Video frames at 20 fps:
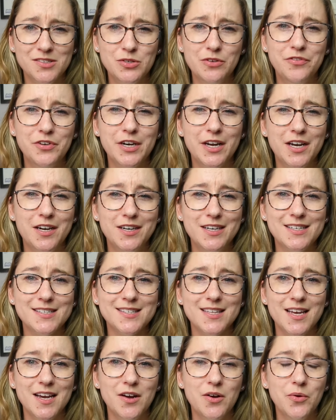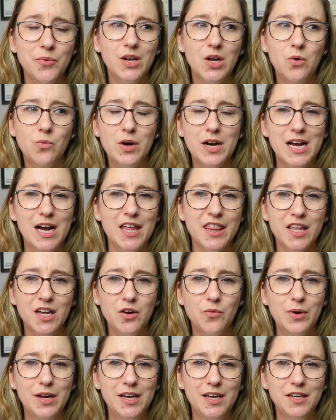So if you're curious, like what I
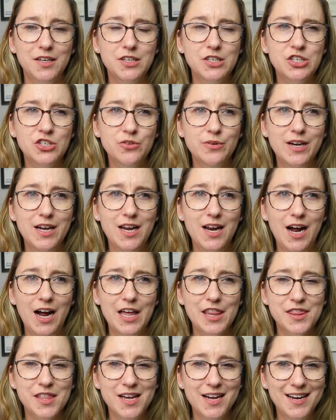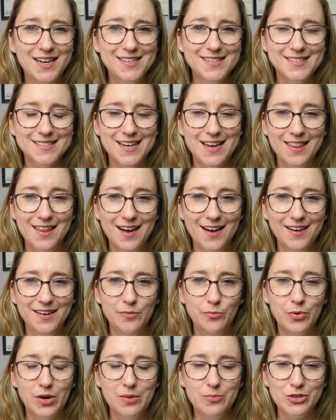think went into it, I think I say that
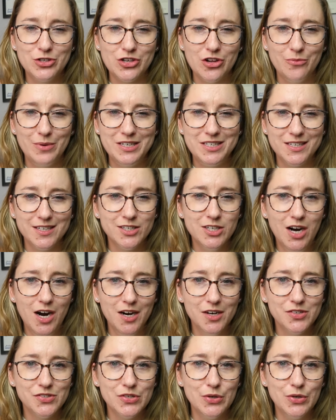in pretty much all my TikToks.